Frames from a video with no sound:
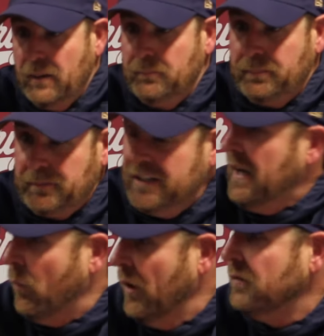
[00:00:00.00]
thought it
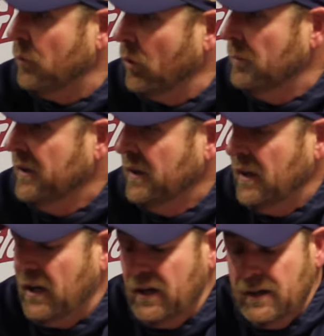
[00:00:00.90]
played out well for
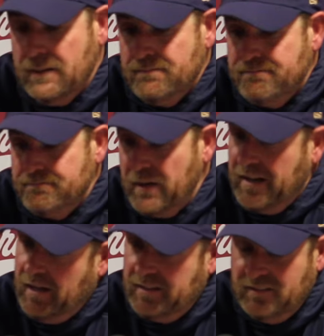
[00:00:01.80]
them.
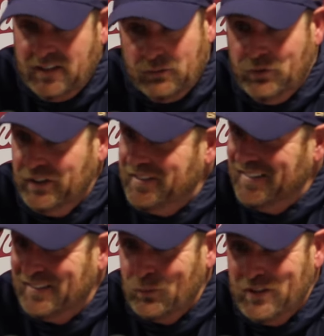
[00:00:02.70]
But I really
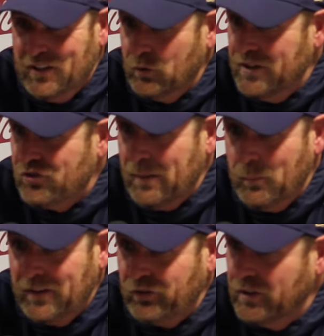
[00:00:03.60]
think that we did a great job
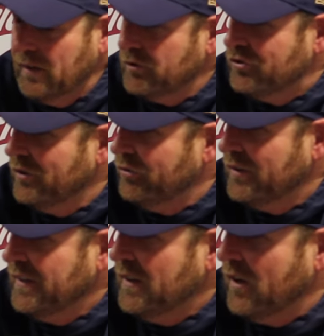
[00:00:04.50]
of mixing coverages,